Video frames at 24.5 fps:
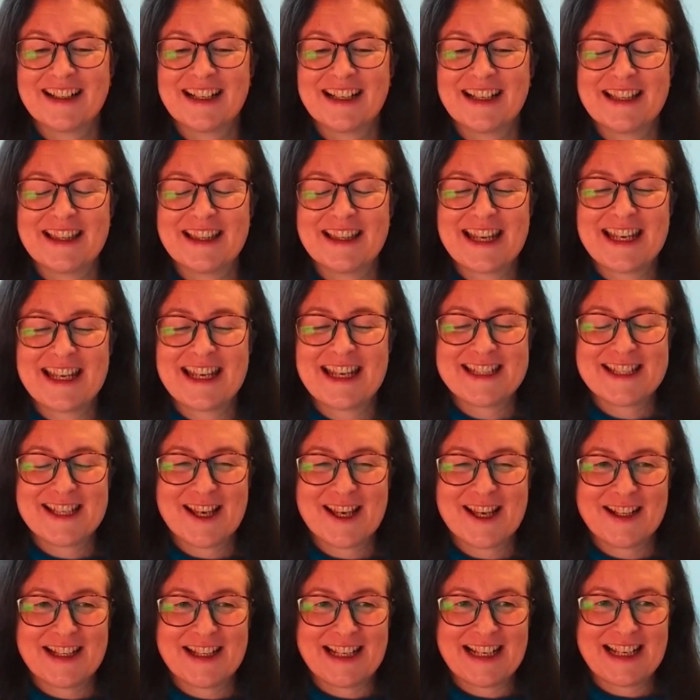And then
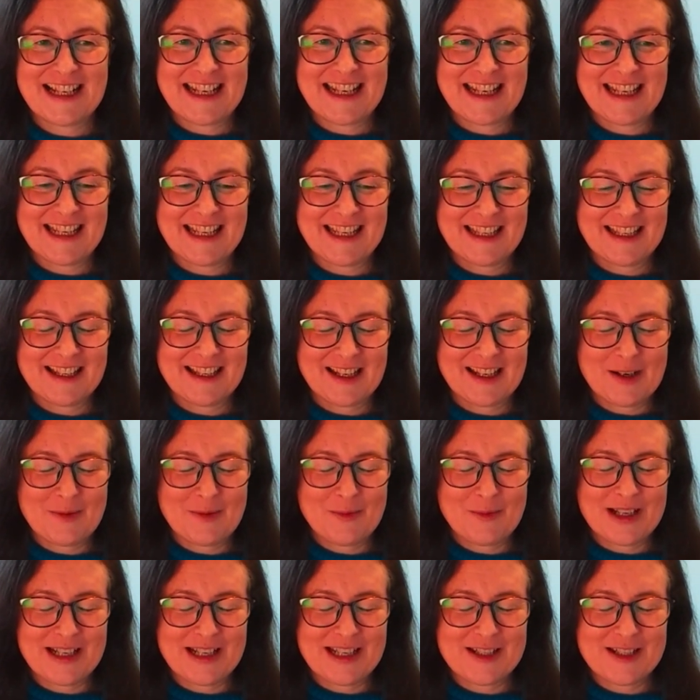internally,
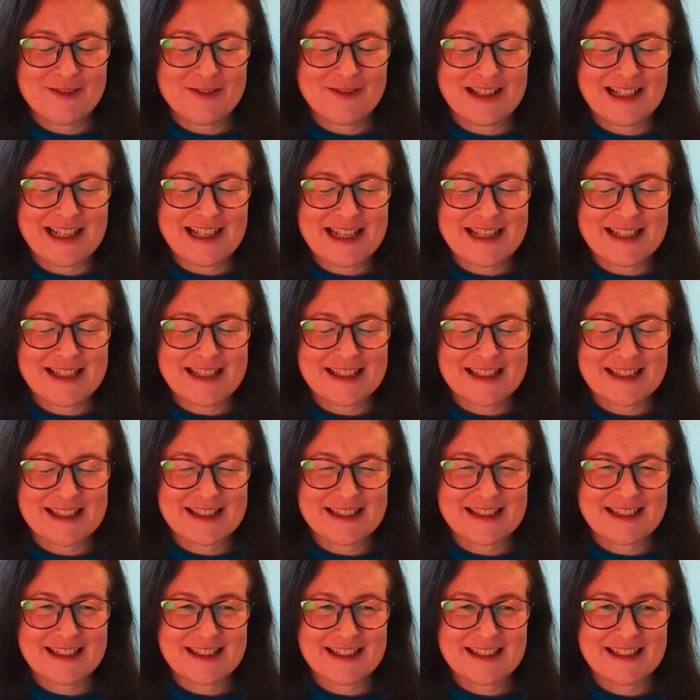I'm ready to release.
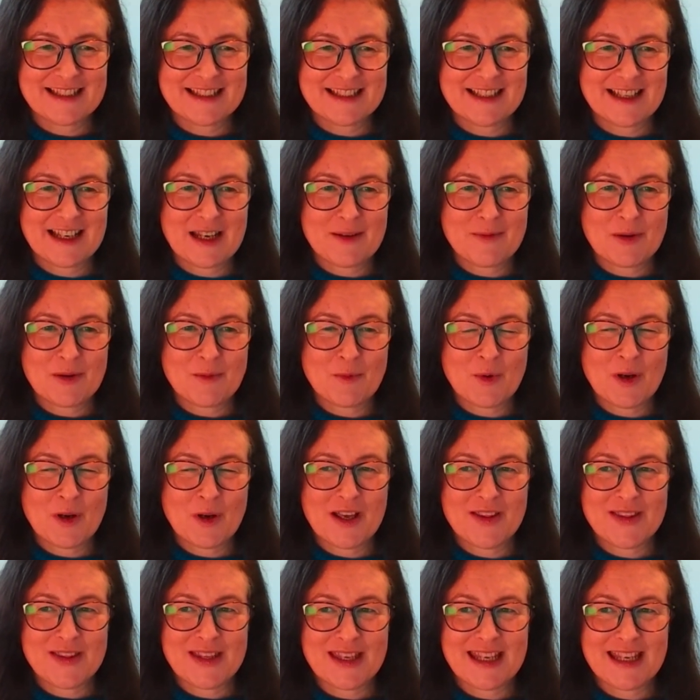I'm
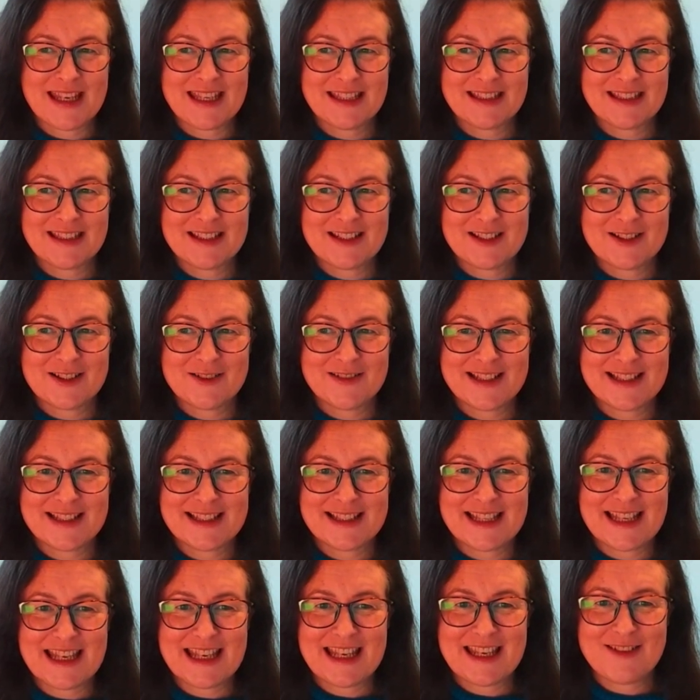unworthy to
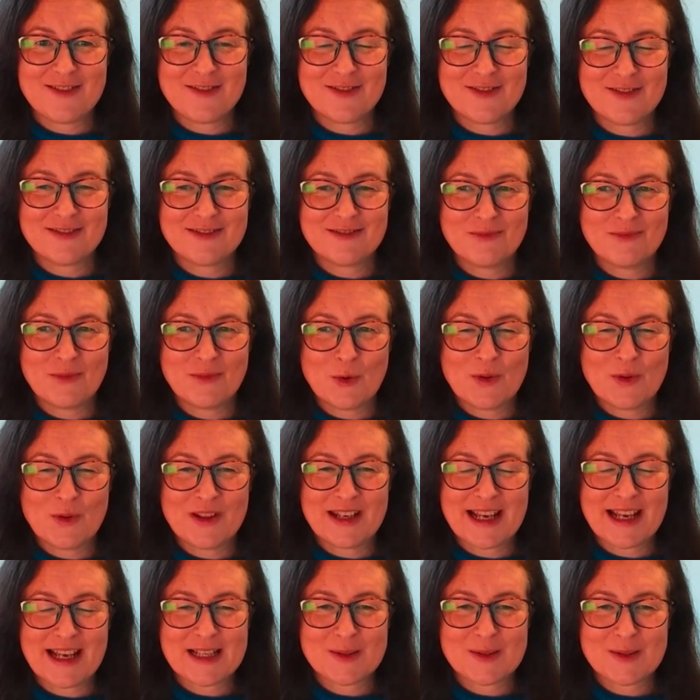receive more
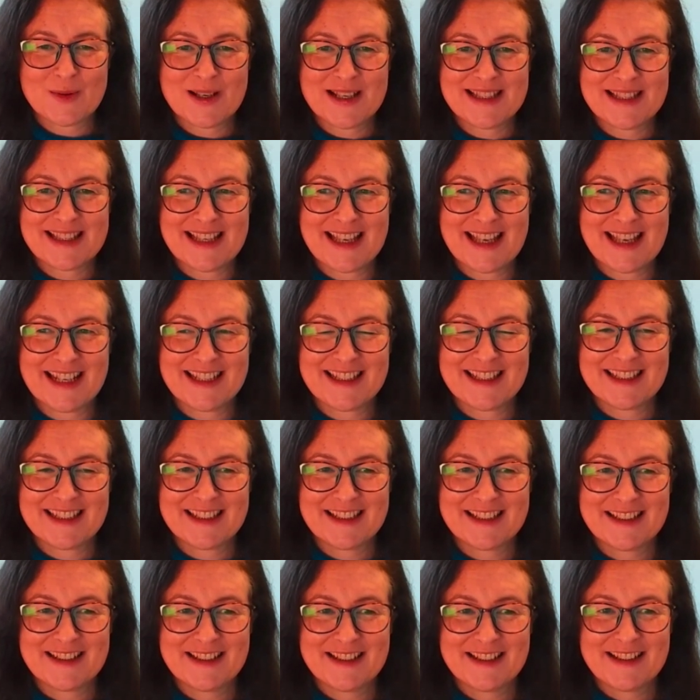than XYZ
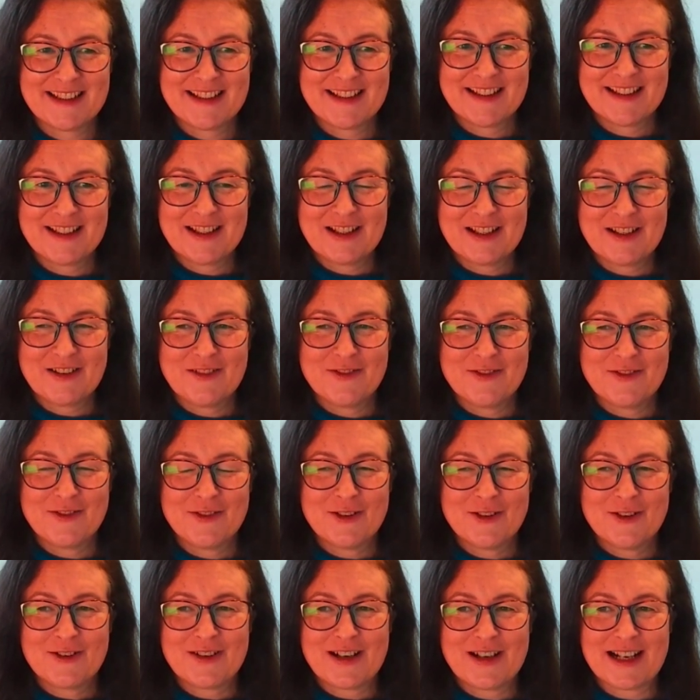
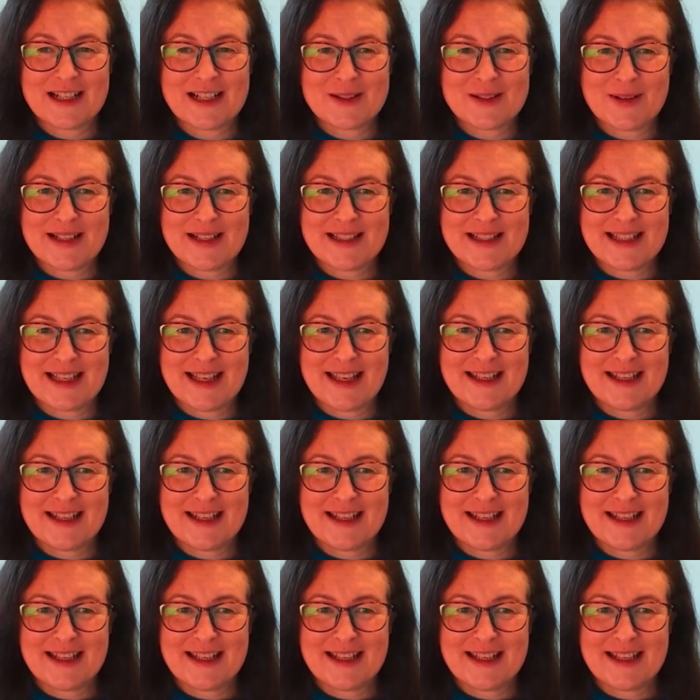or XYZ.